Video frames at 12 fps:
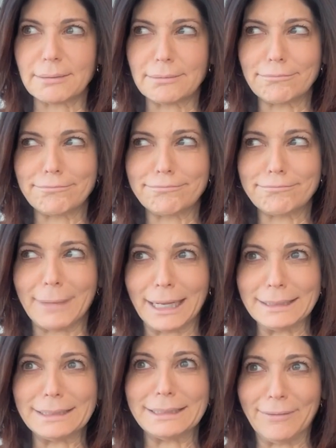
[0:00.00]
Like,
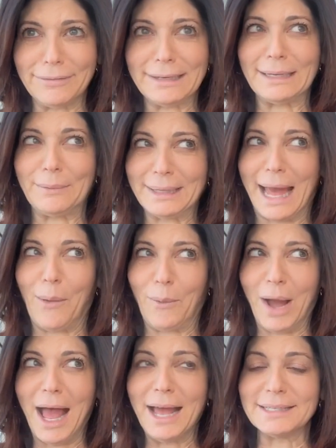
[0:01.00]
that's definitely what that
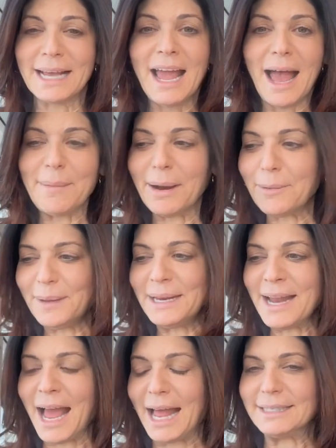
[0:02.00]
was. I mean, I would be
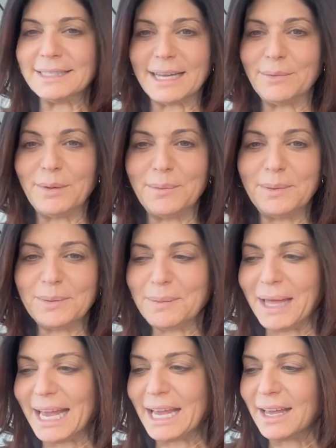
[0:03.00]
nuts. It would be
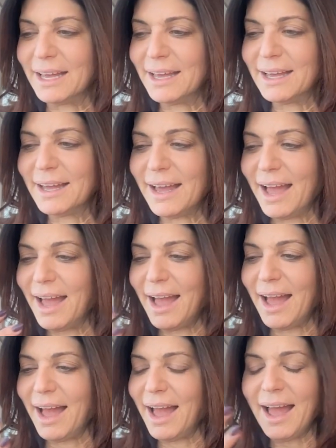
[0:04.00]
like,
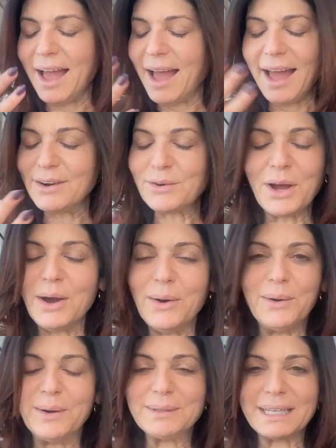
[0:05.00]
I don't
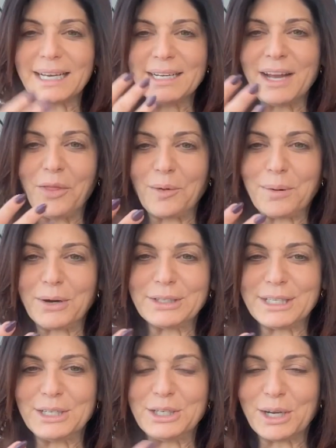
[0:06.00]
know. It was like another
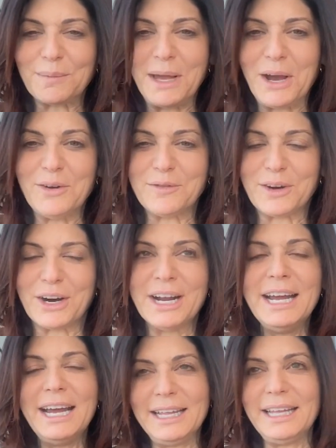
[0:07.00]
person took me over.
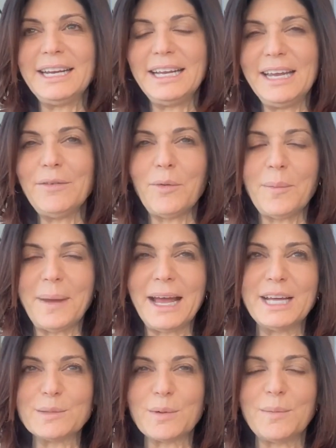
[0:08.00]
And then even when my
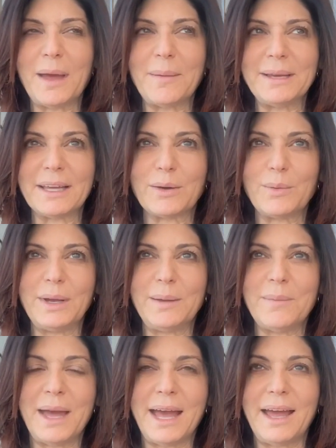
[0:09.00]
husband met me, like we
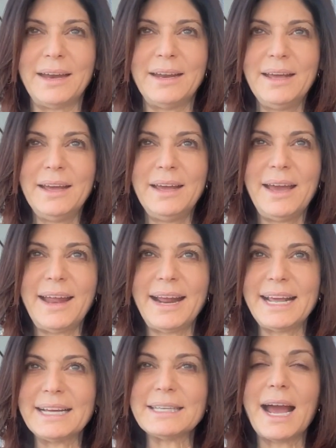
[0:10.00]
met, and I
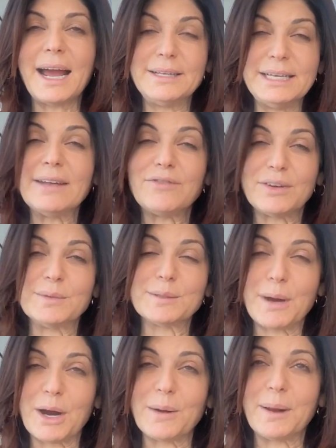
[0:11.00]
guess I definitely was
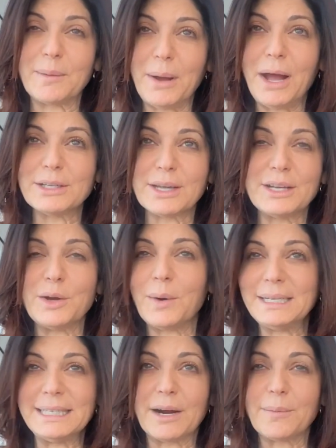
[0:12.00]
perimenopausal. I had no
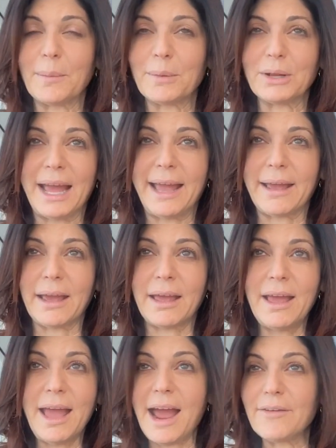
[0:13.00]
idea. I remember like
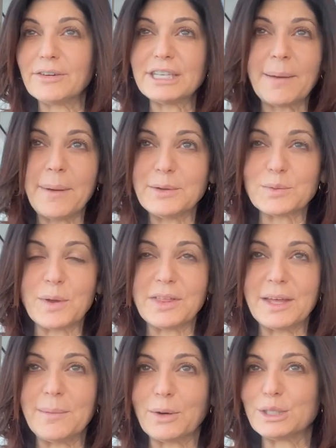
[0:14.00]
every time I was with
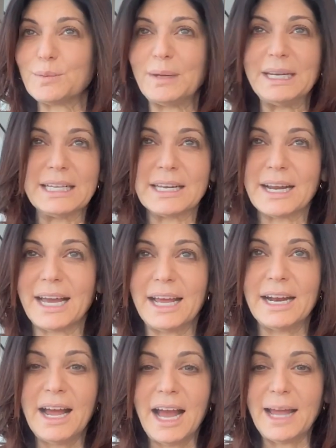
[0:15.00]
him or spending the
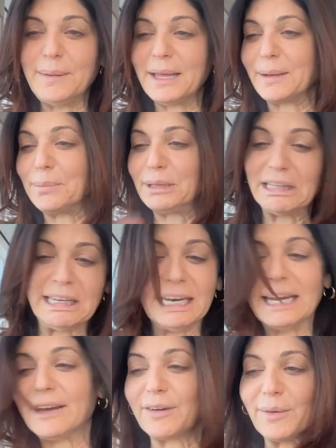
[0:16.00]
night, I'd be like
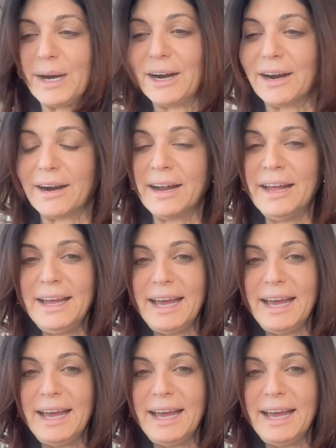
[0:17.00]
bleeding everywhere.